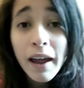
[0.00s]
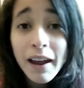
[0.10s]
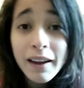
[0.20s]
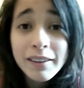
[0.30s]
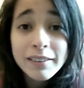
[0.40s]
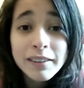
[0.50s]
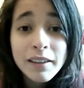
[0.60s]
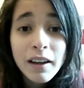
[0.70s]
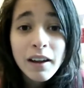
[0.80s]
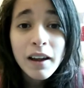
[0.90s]
and
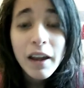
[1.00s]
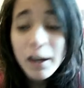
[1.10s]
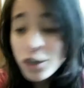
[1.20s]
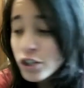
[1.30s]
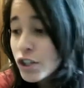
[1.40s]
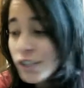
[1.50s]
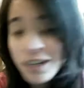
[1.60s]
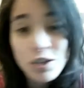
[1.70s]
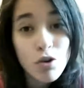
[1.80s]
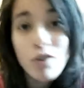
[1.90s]
and just
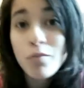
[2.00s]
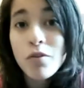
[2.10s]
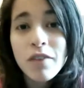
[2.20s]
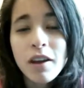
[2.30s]
enjoy the movie.